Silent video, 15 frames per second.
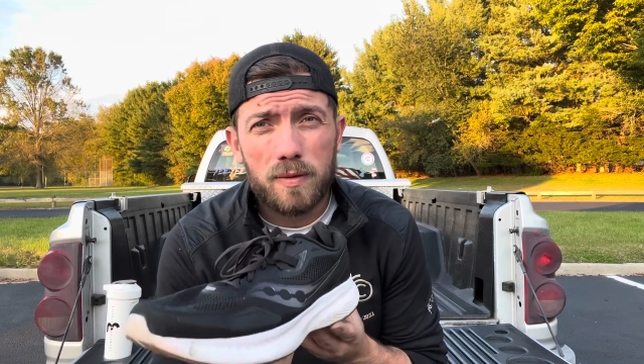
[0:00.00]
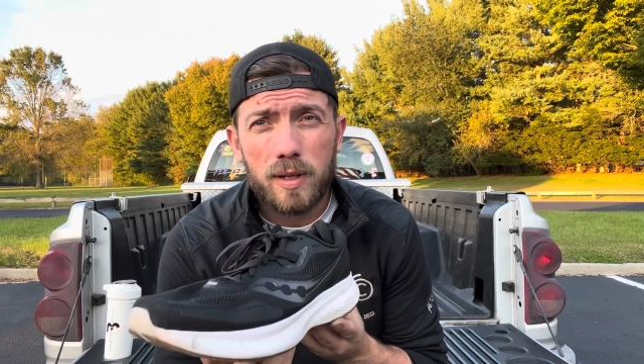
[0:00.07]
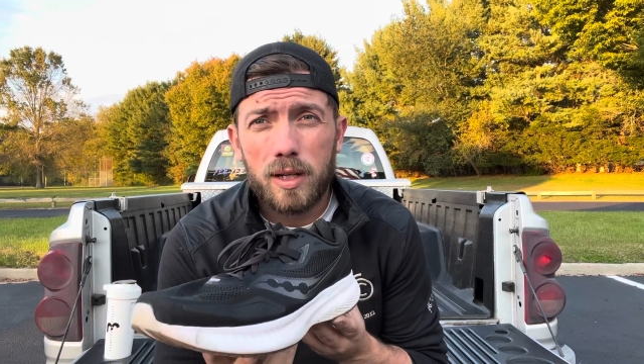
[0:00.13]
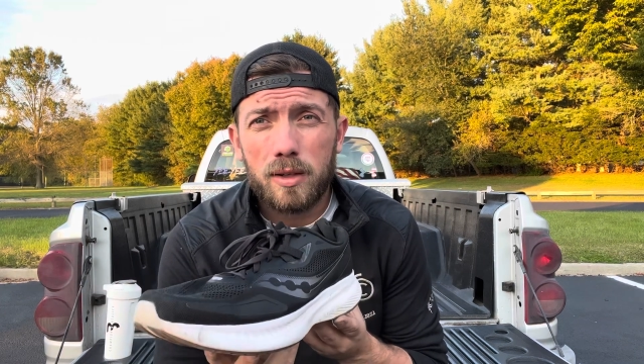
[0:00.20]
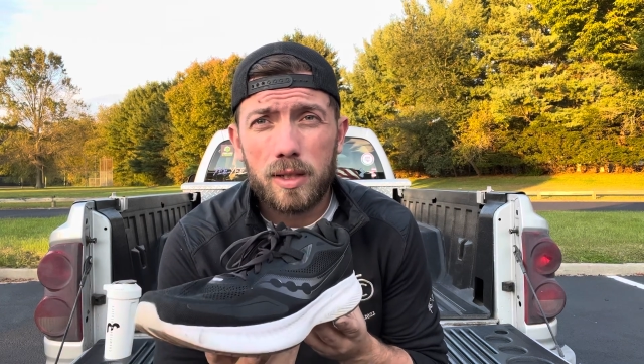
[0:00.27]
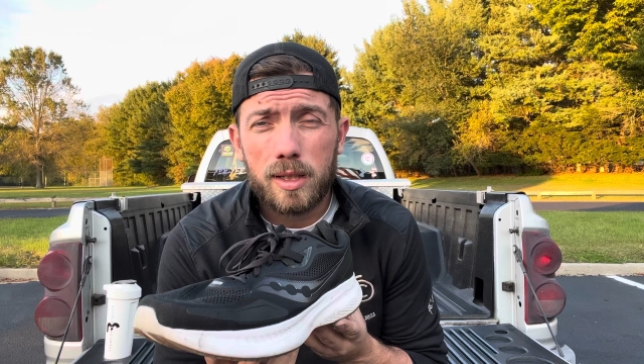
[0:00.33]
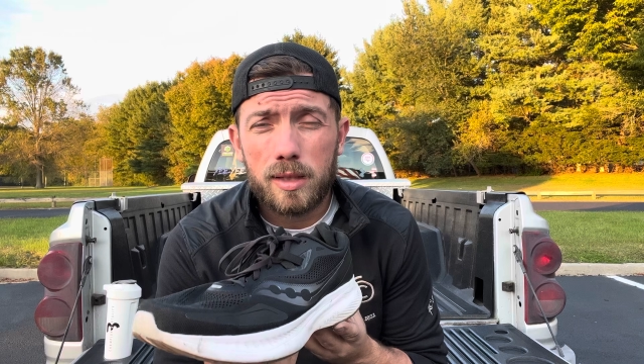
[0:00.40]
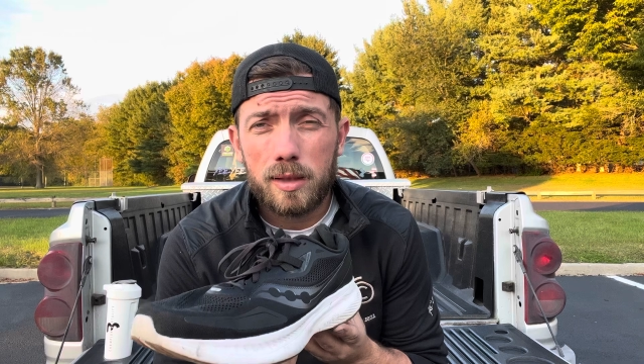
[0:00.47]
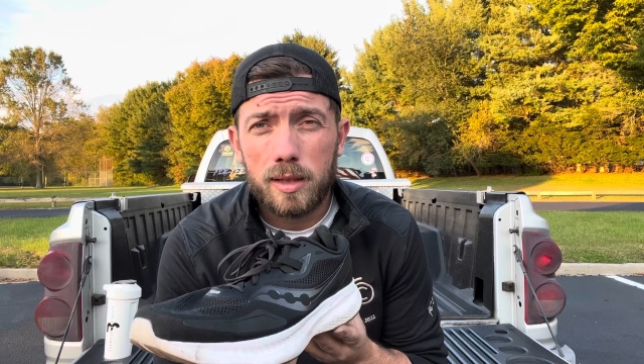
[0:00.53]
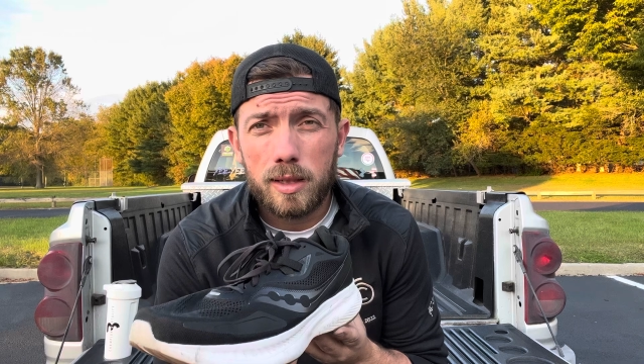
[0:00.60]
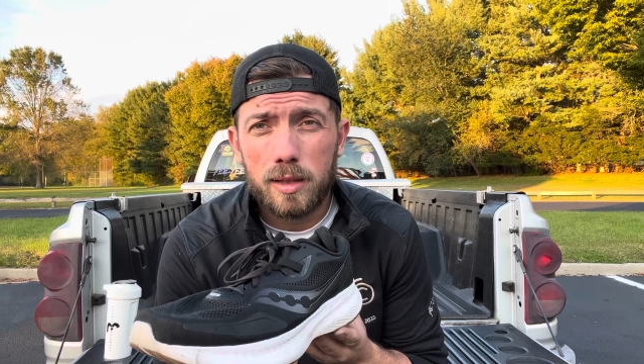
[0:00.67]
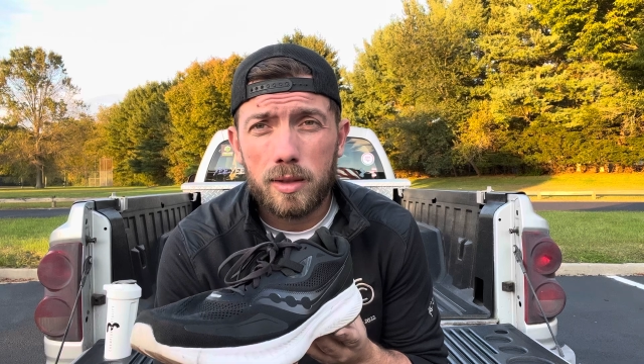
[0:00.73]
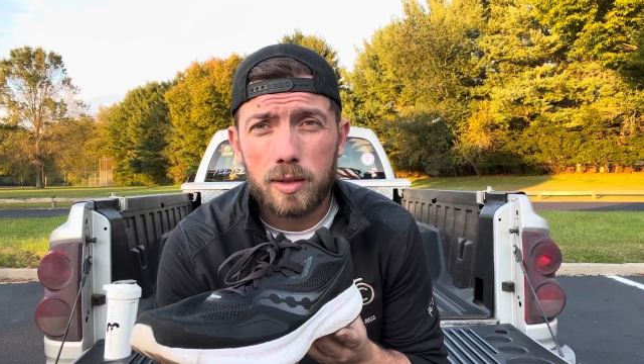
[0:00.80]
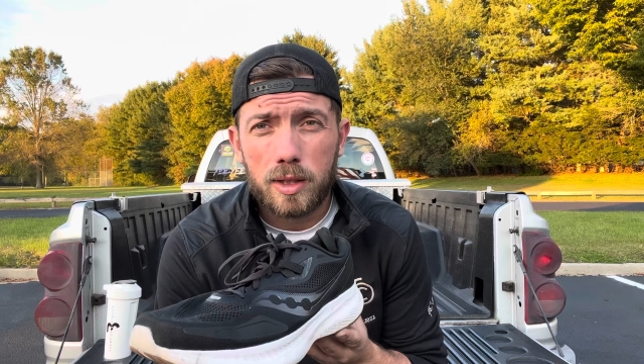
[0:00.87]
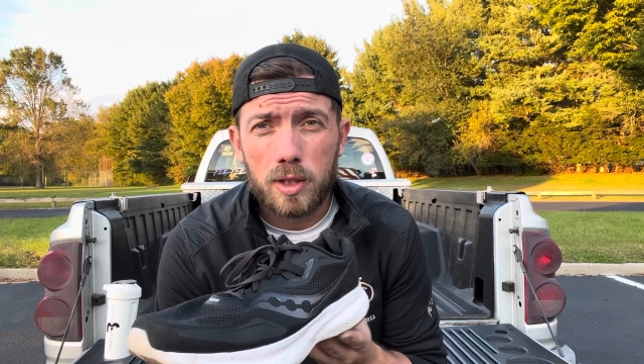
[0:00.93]
very
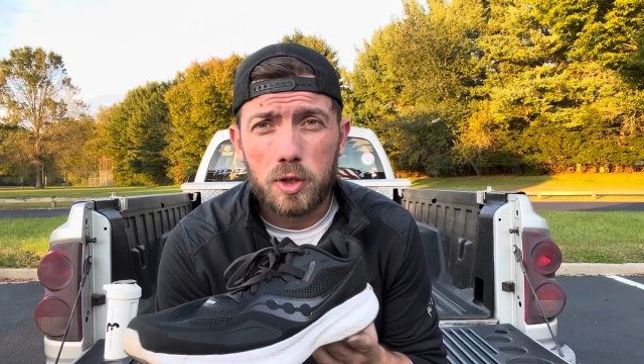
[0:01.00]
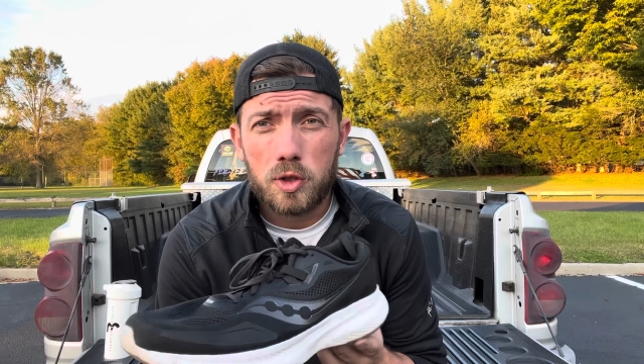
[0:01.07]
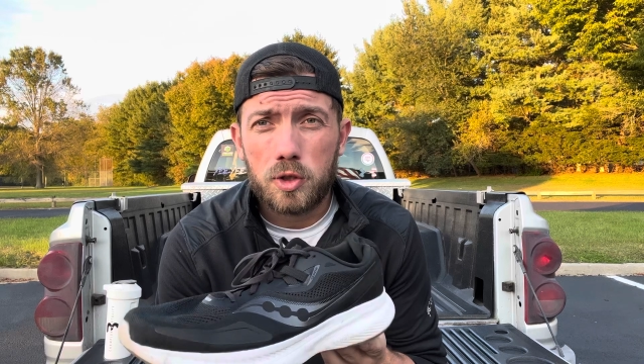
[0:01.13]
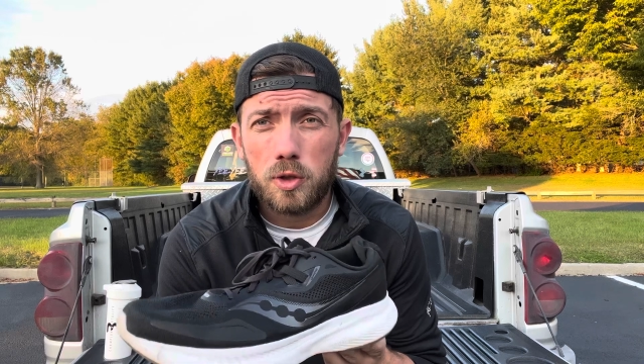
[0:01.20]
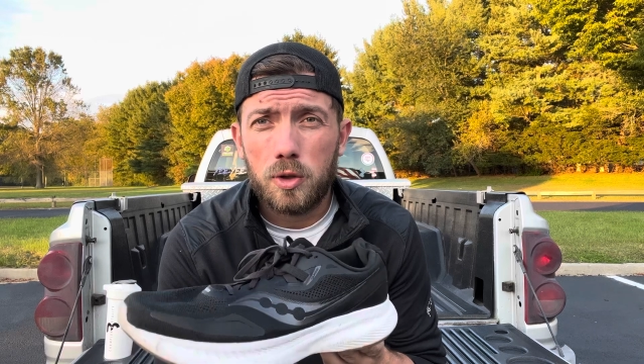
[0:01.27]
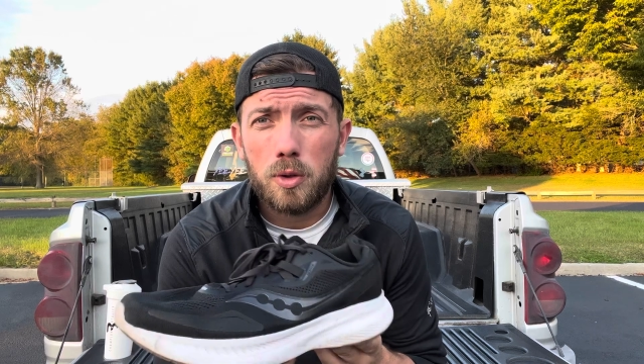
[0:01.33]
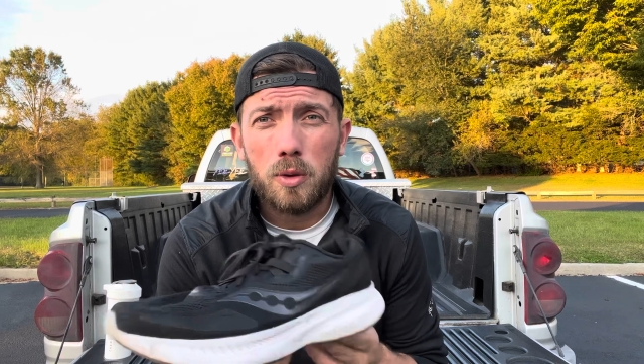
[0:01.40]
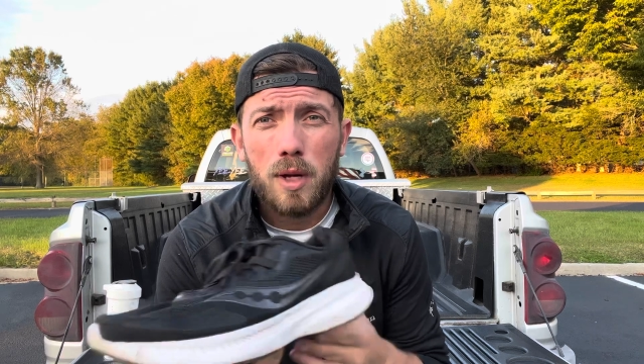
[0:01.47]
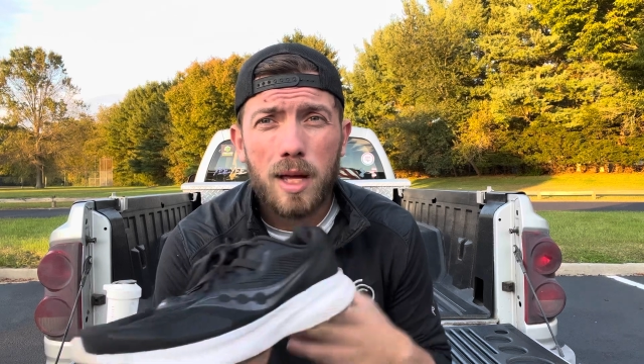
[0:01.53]
clean looking shoe.